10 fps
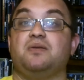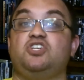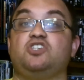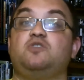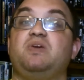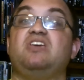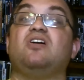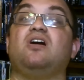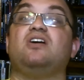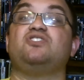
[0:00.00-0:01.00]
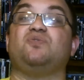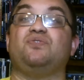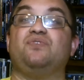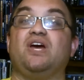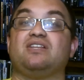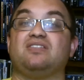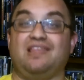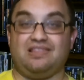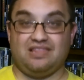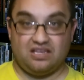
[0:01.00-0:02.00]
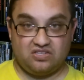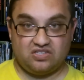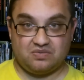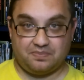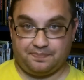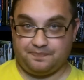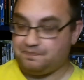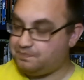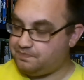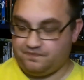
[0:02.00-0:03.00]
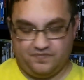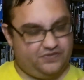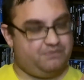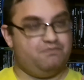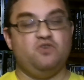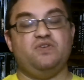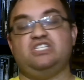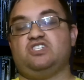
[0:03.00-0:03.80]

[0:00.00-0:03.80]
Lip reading: just because of the fact that this movie